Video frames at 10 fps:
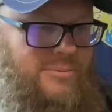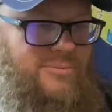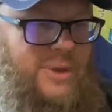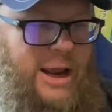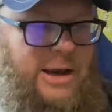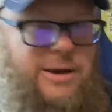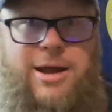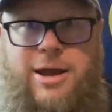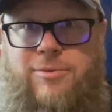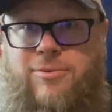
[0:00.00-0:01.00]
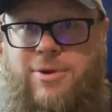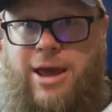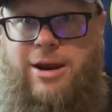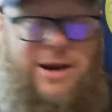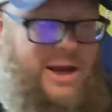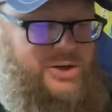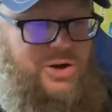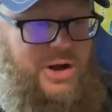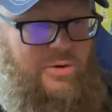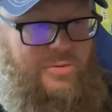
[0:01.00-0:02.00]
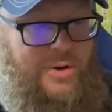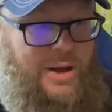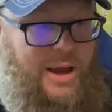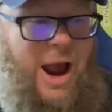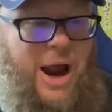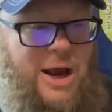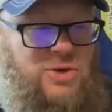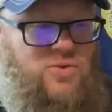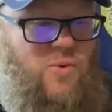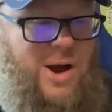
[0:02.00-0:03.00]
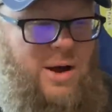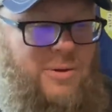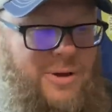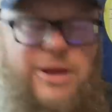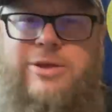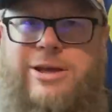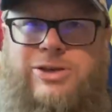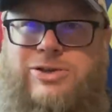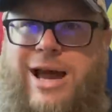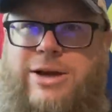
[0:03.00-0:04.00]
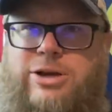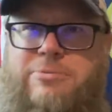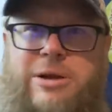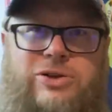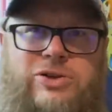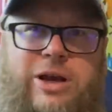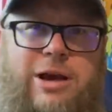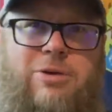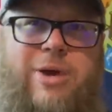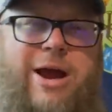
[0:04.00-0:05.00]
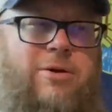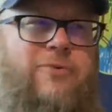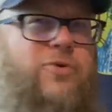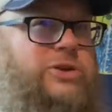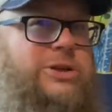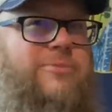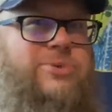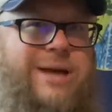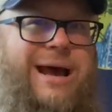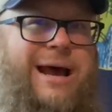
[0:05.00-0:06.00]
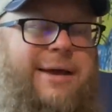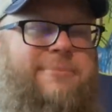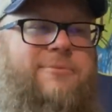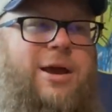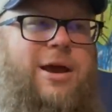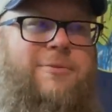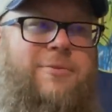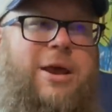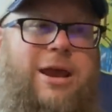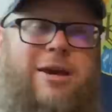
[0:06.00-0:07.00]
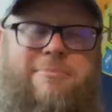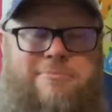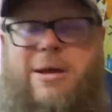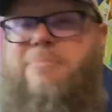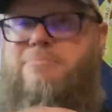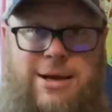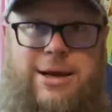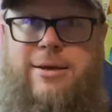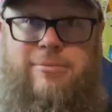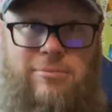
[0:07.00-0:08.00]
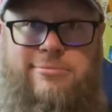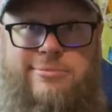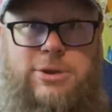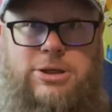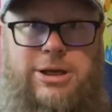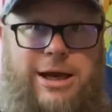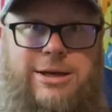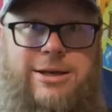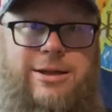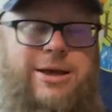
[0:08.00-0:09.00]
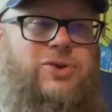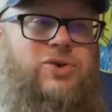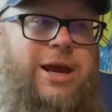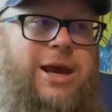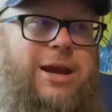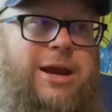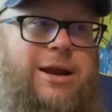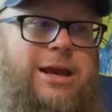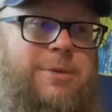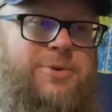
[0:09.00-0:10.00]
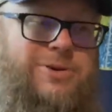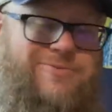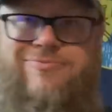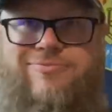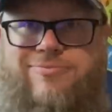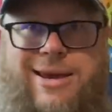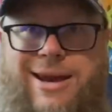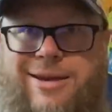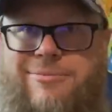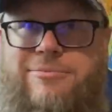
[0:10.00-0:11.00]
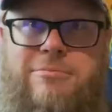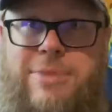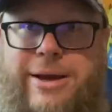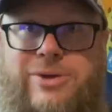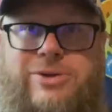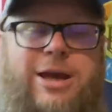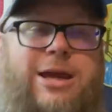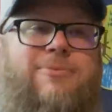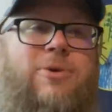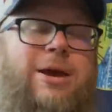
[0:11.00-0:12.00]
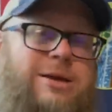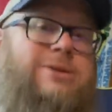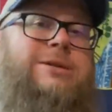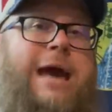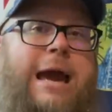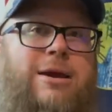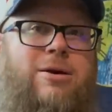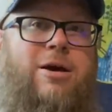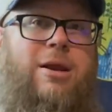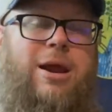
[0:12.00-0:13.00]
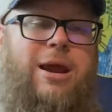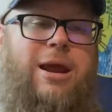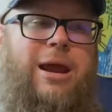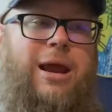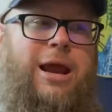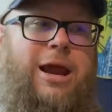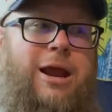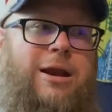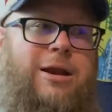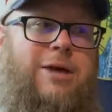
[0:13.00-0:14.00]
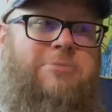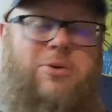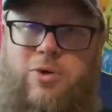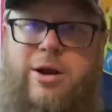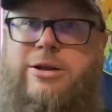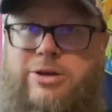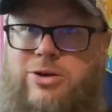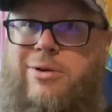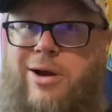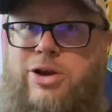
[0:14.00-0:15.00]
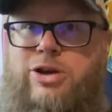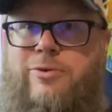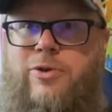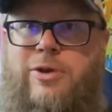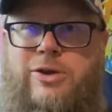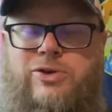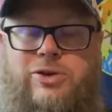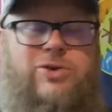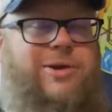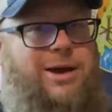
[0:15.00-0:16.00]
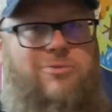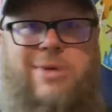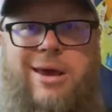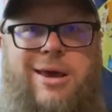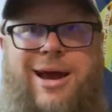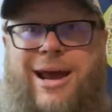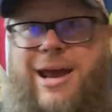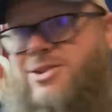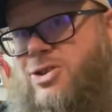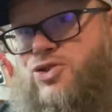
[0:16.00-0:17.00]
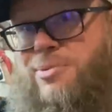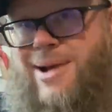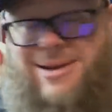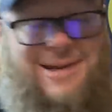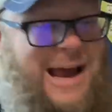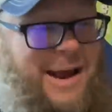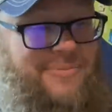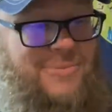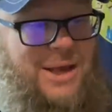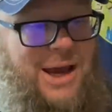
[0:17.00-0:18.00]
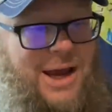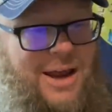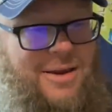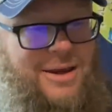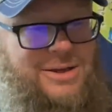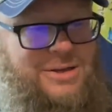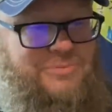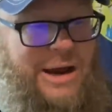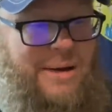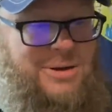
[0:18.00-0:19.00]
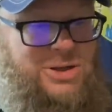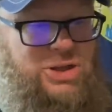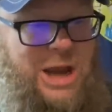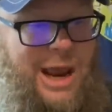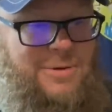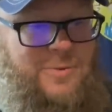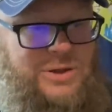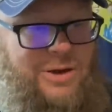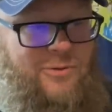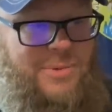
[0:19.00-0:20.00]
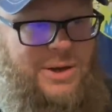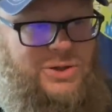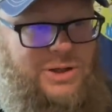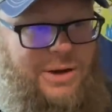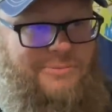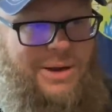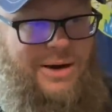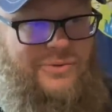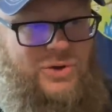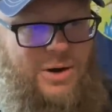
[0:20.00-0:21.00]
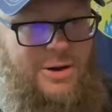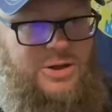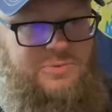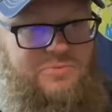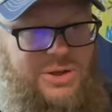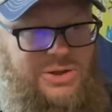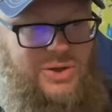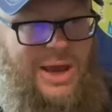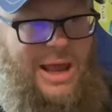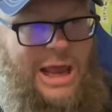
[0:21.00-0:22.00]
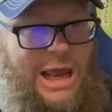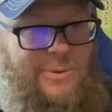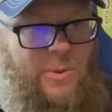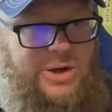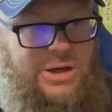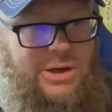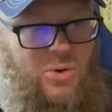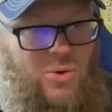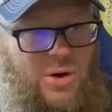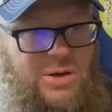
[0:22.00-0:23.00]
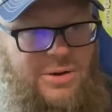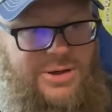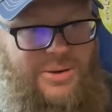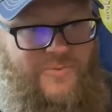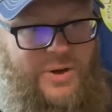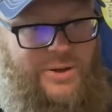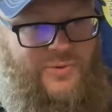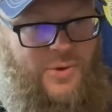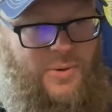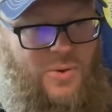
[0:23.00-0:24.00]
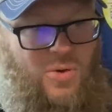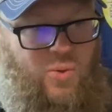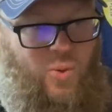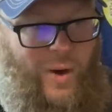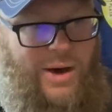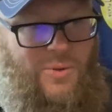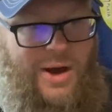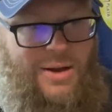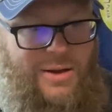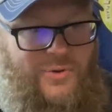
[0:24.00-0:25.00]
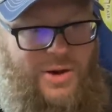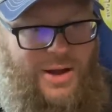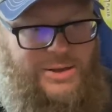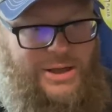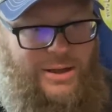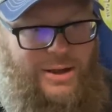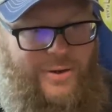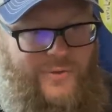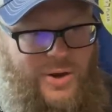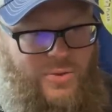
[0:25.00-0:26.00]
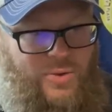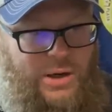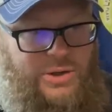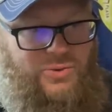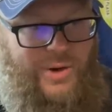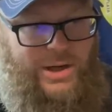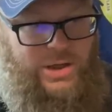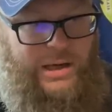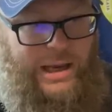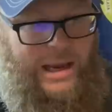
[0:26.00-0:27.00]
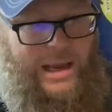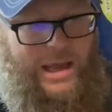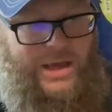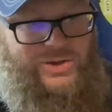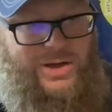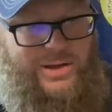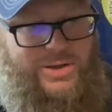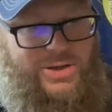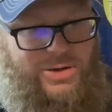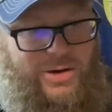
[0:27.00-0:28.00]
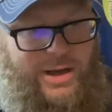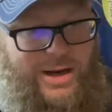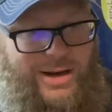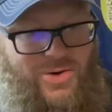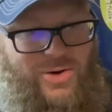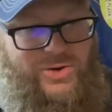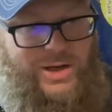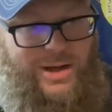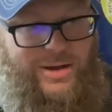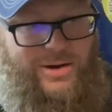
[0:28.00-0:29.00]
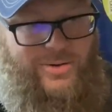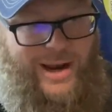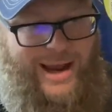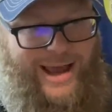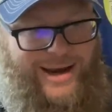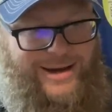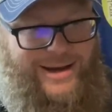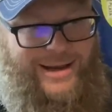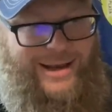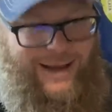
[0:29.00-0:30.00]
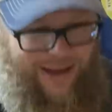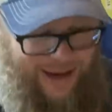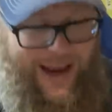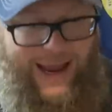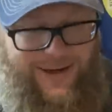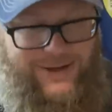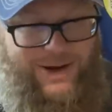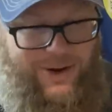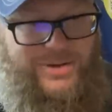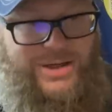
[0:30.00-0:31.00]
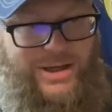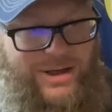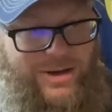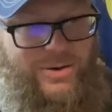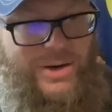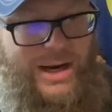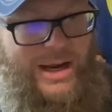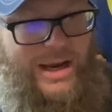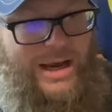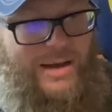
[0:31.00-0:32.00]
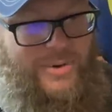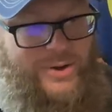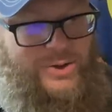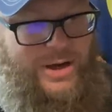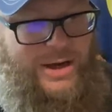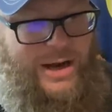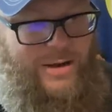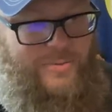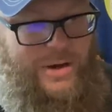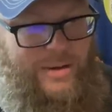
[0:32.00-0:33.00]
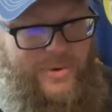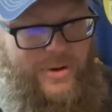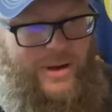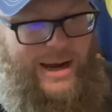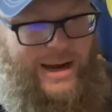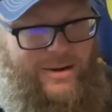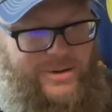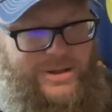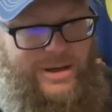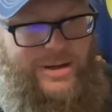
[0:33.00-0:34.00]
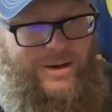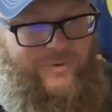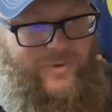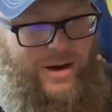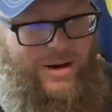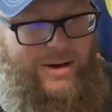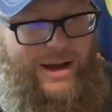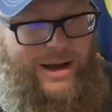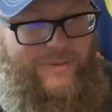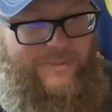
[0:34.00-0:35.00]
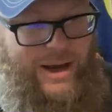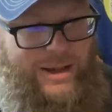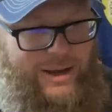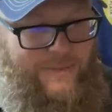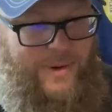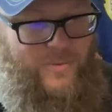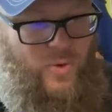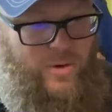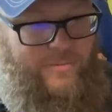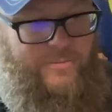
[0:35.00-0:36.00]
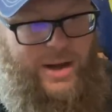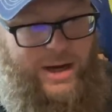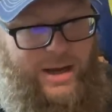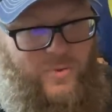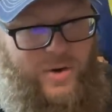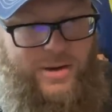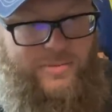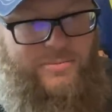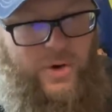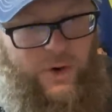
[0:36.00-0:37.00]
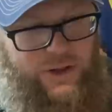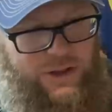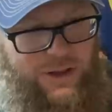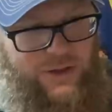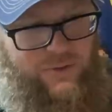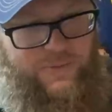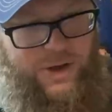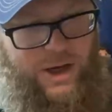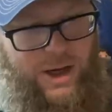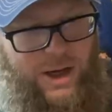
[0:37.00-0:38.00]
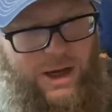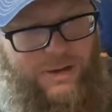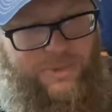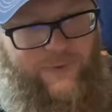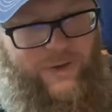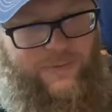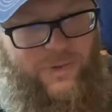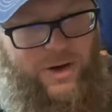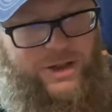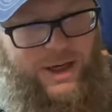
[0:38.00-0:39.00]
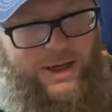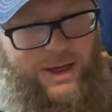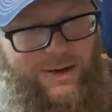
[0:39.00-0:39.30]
And got a nice note as well. And this has actually been sitting around for some time. I've been meaning to get to this, and it keeps getting missed. I keep forgetting to tack it on. And I've been wanting to do an auction for this. And so now, I guess, is the right time. It says, my name is James. Myself and my son, Ben, have started this business. I've been watching your YouTube vids for quite a while. Love your content and love your direction. I saw the shirt at a yard sale and knew it had to go to you. I'm always looking to help people out and figure out how to make them more money with merch. This would be perfect merch idea.